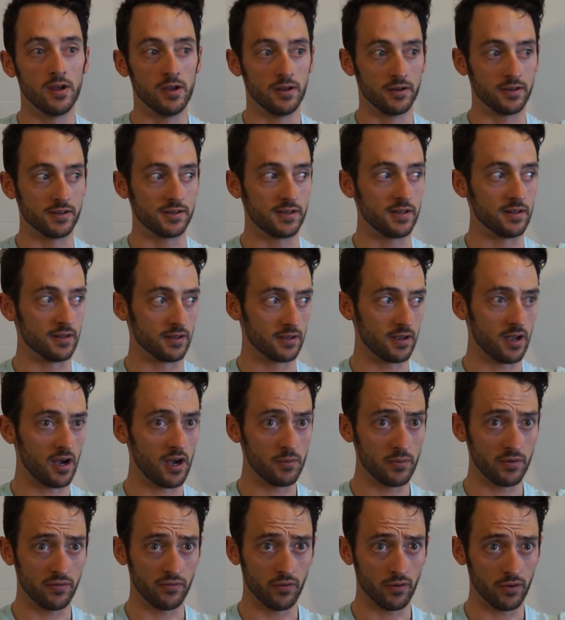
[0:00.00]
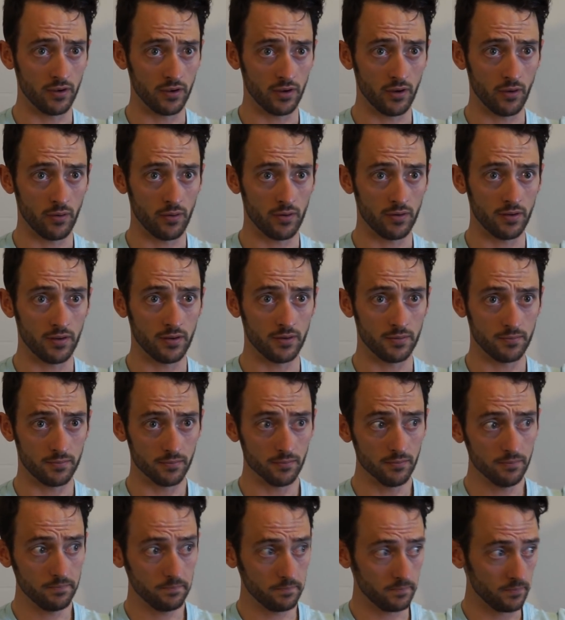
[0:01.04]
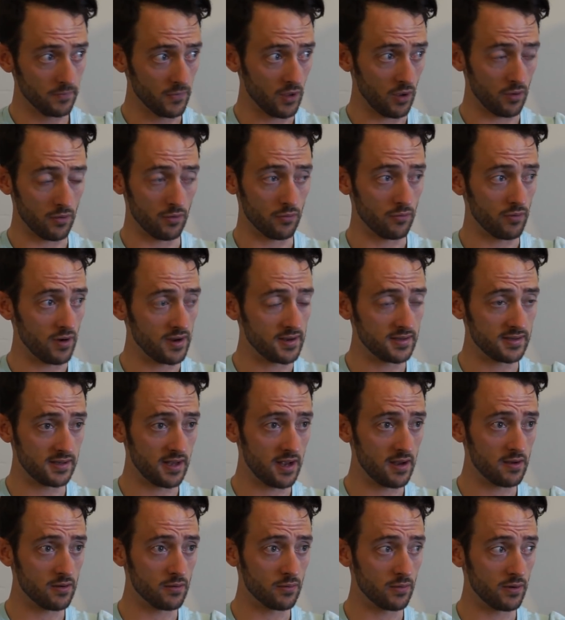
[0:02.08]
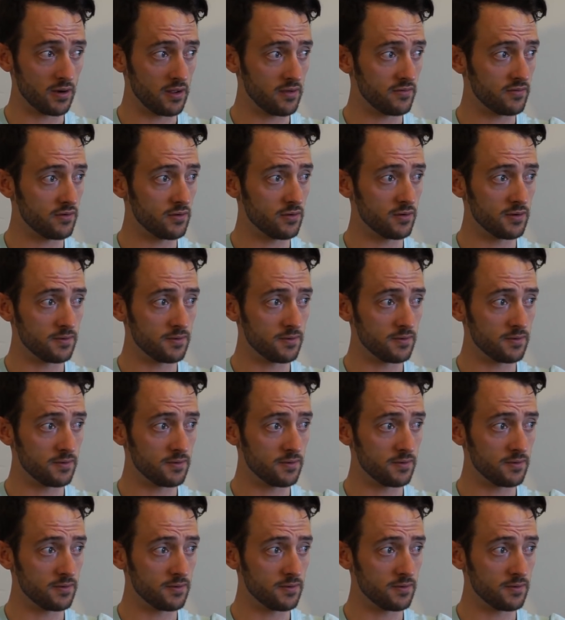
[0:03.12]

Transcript: just in the car before you go on a race day or whatever.